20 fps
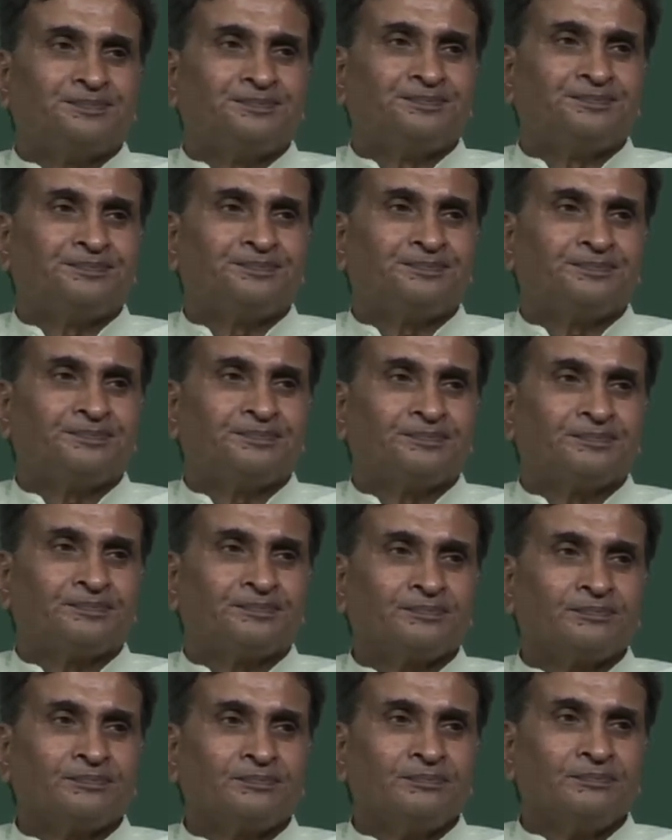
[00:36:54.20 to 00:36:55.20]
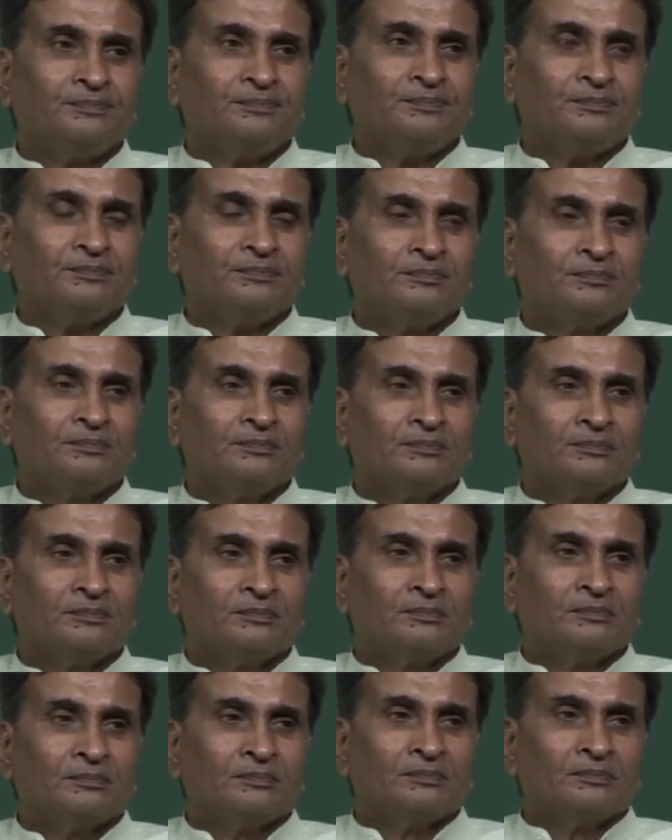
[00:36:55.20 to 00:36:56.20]

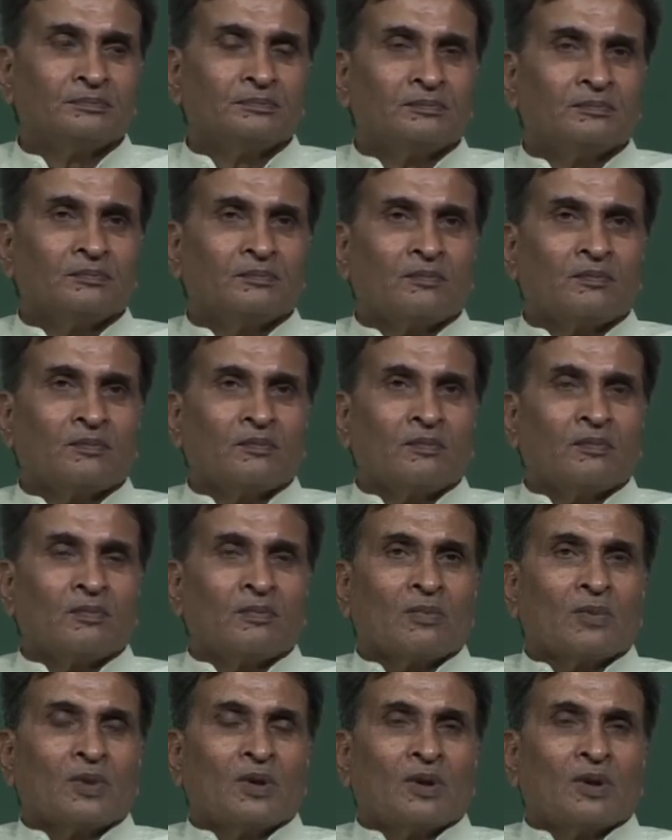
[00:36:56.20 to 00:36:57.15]
(no one is talking)